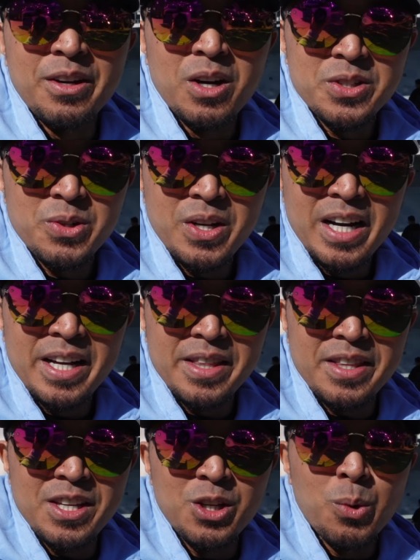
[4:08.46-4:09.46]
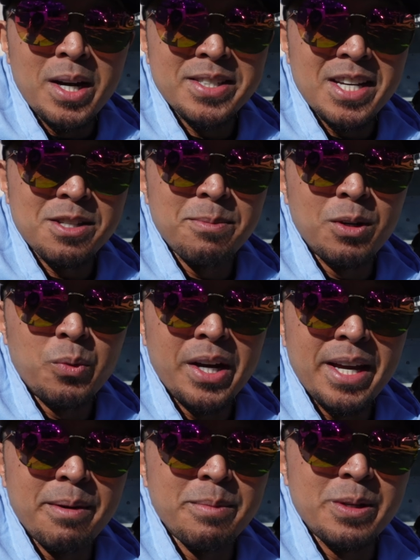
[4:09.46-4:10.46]
you also got the USS
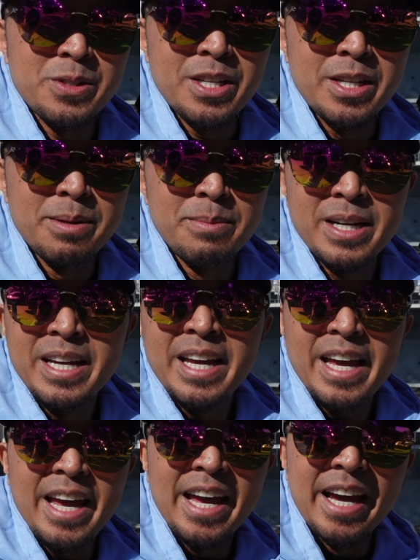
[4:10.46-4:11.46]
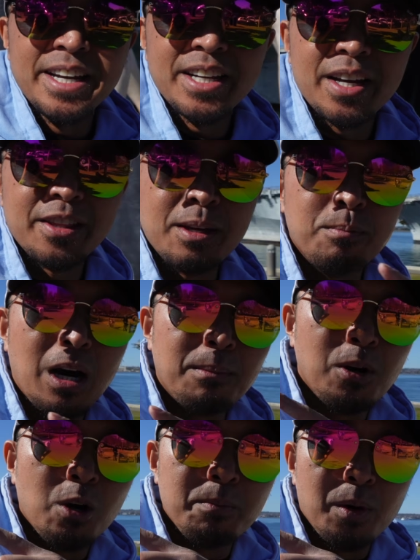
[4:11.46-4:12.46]
Midway Museum and the
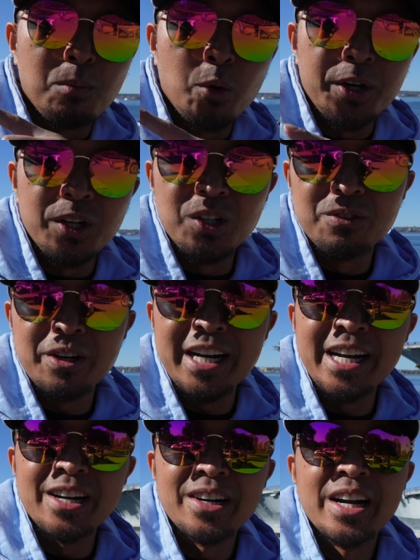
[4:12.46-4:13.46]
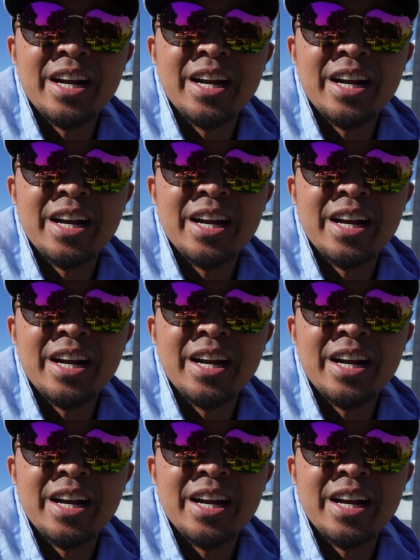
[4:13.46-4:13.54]
Bob Hope Memorial over here.